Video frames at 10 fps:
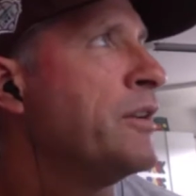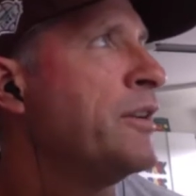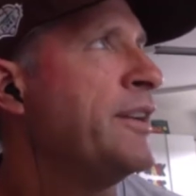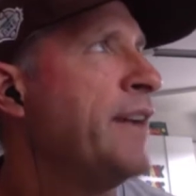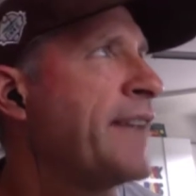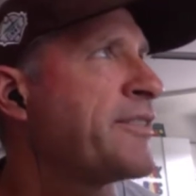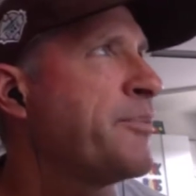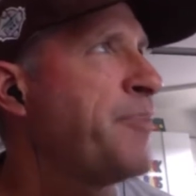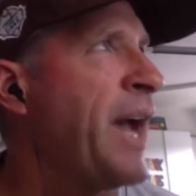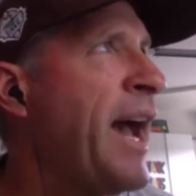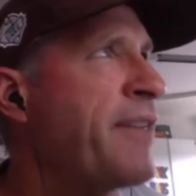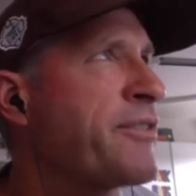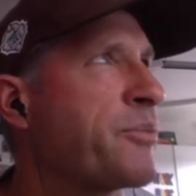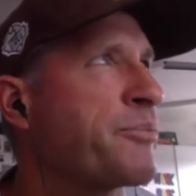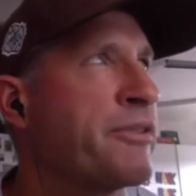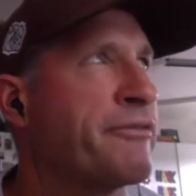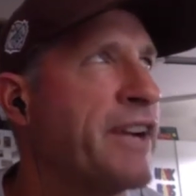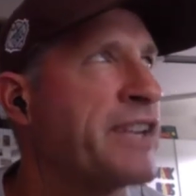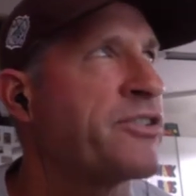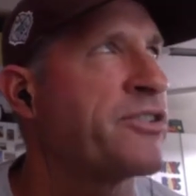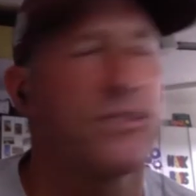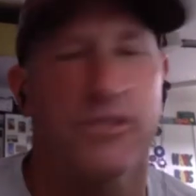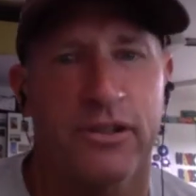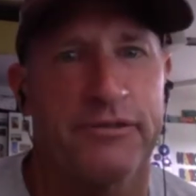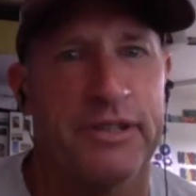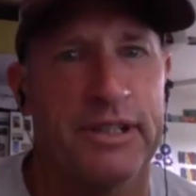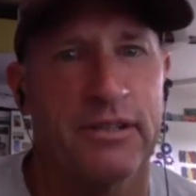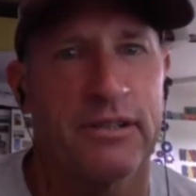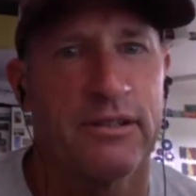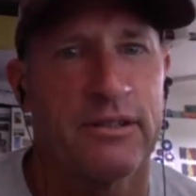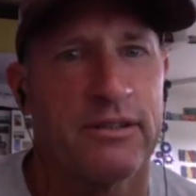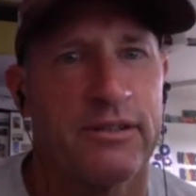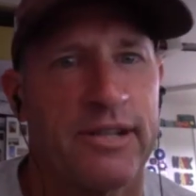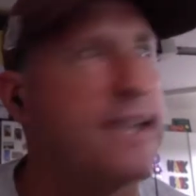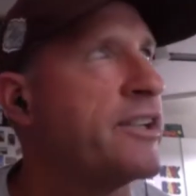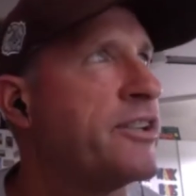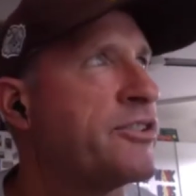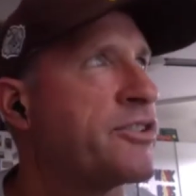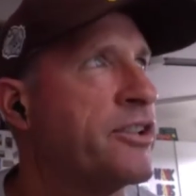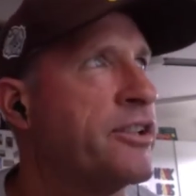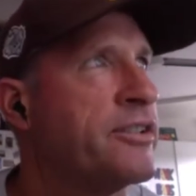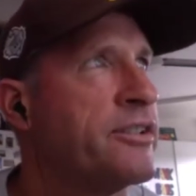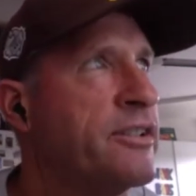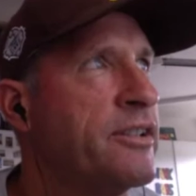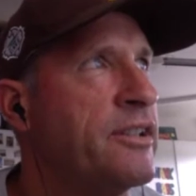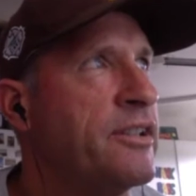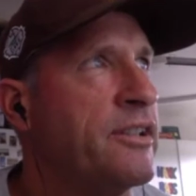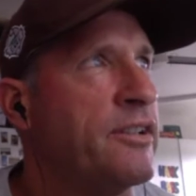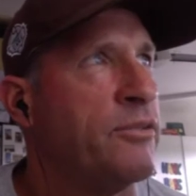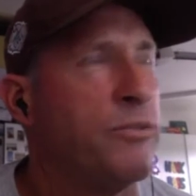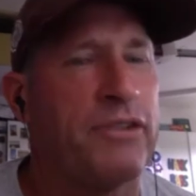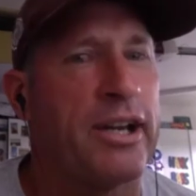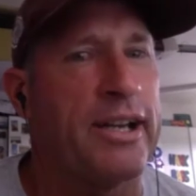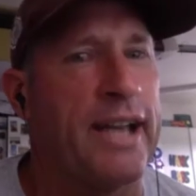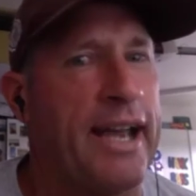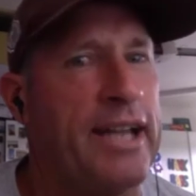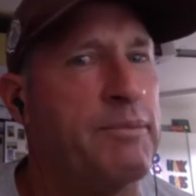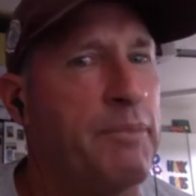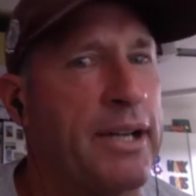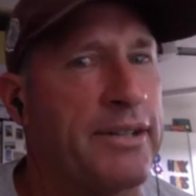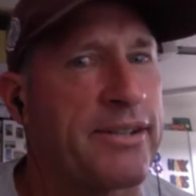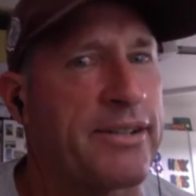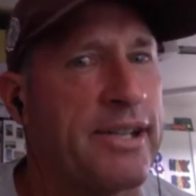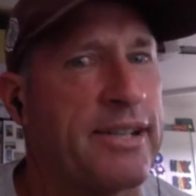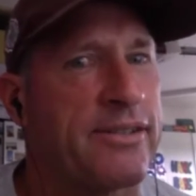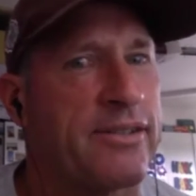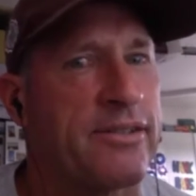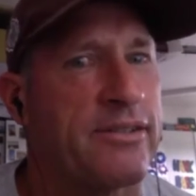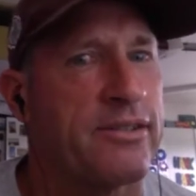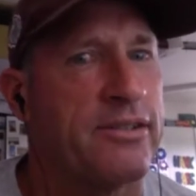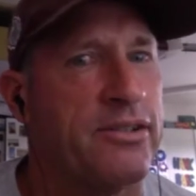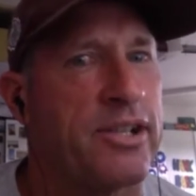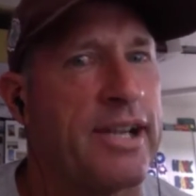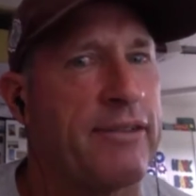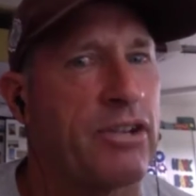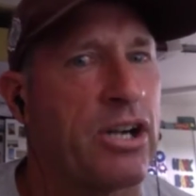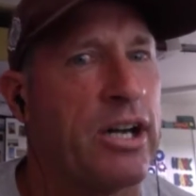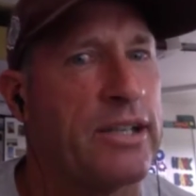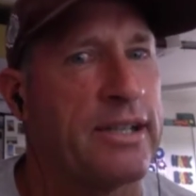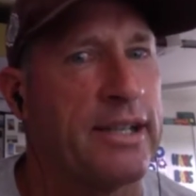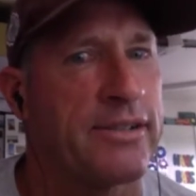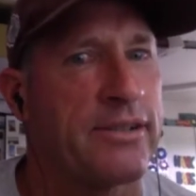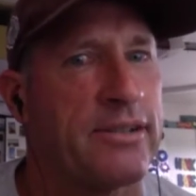Has the path to professional surfing taken a turn? We've gone 8 months since you could have a contest.